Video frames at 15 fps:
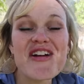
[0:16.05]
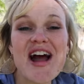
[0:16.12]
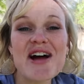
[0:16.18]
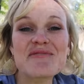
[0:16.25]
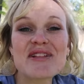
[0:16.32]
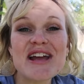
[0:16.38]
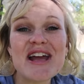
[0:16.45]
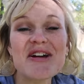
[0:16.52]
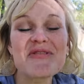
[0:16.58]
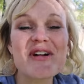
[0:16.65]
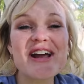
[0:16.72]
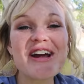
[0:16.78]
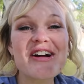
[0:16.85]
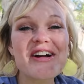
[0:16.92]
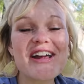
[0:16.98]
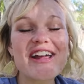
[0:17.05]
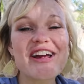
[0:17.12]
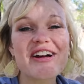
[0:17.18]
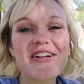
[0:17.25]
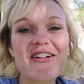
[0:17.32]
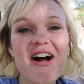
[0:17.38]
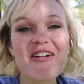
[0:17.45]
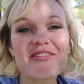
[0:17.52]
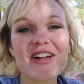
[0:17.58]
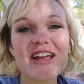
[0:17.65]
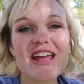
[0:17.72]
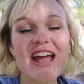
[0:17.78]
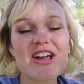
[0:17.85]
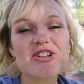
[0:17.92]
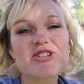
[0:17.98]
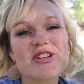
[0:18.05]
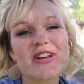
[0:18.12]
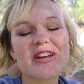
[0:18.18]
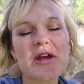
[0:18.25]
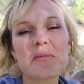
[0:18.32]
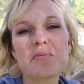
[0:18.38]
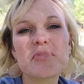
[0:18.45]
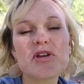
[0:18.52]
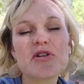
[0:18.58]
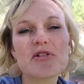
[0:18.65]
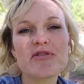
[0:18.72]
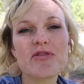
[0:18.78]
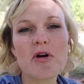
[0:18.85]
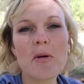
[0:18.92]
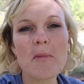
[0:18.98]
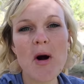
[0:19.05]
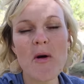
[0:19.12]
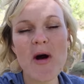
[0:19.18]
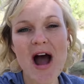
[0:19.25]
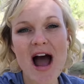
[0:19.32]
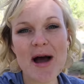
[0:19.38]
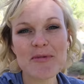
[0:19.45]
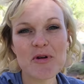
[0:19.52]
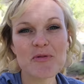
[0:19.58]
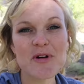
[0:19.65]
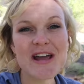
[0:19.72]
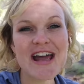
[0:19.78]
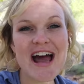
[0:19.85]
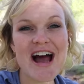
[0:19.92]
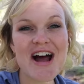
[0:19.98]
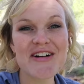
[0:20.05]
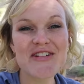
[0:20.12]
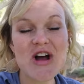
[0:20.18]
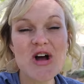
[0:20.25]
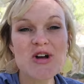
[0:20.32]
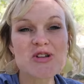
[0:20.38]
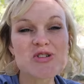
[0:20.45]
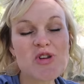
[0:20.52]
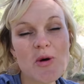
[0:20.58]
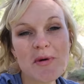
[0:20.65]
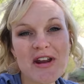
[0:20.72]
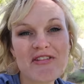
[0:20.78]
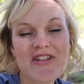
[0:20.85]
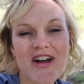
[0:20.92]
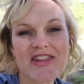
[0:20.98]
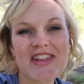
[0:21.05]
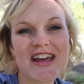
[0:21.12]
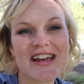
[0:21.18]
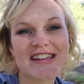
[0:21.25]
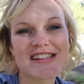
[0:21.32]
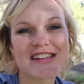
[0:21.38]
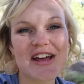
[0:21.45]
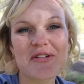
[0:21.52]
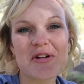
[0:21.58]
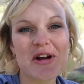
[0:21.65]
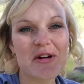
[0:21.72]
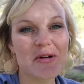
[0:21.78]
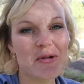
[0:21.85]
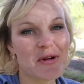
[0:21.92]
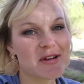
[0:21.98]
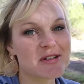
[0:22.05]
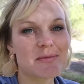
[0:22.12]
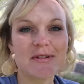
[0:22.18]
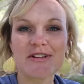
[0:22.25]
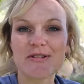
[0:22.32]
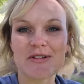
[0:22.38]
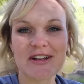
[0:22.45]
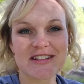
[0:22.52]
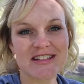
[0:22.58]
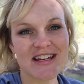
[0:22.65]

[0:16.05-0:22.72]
Sony family. We are here on vacation in beautiful Moab, and we have so many fun things that we are going to be doing